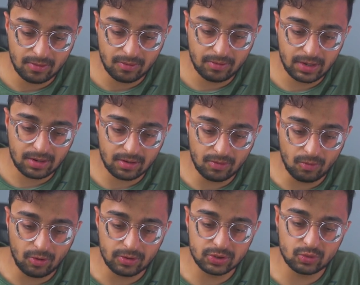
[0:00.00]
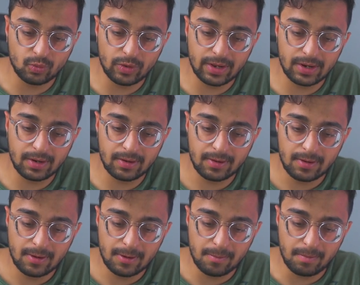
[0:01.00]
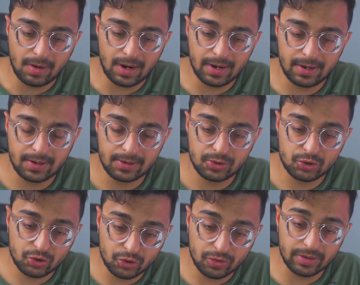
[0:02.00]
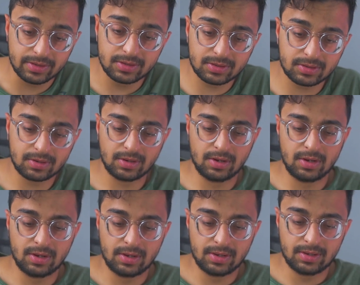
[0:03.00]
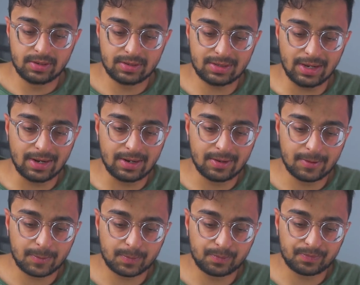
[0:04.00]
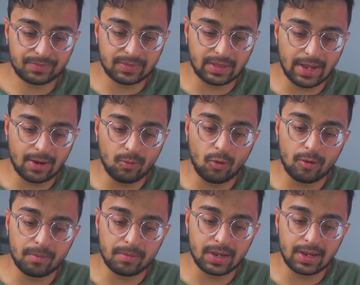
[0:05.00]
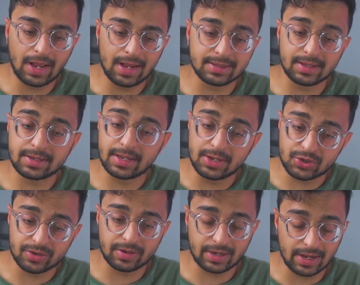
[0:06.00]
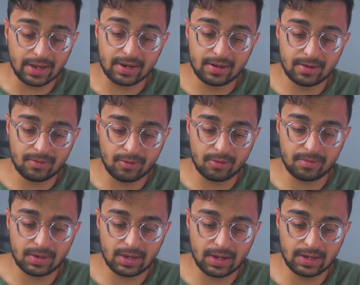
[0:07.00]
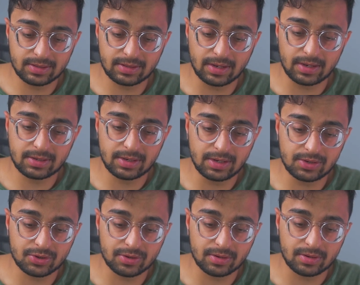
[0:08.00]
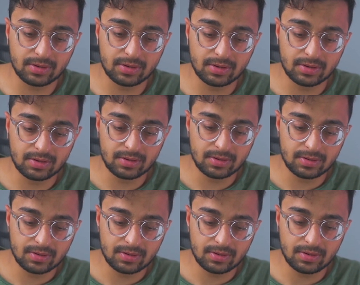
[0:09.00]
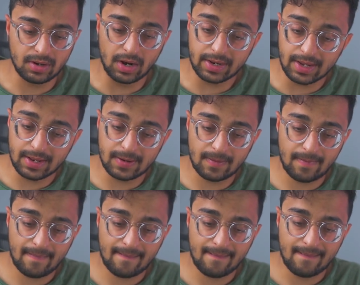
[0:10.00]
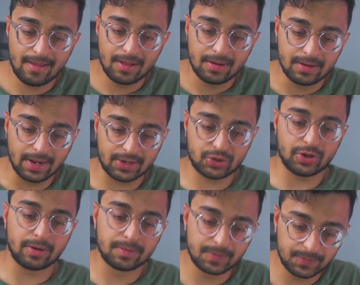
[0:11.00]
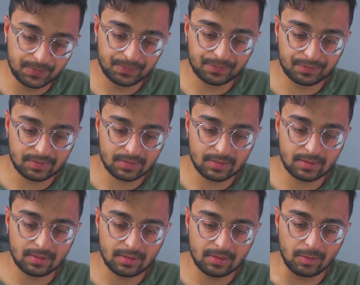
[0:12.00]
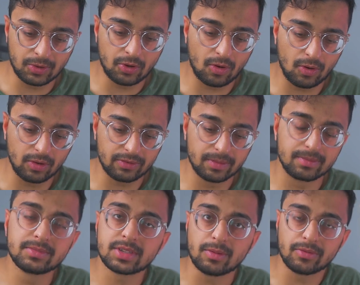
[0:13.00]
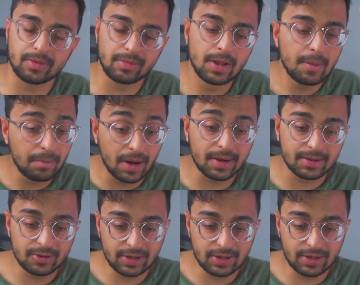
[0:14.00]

week was when my students said they want me as their teacher again, want me as their teacher again next year. Well, not all of them, some of them, but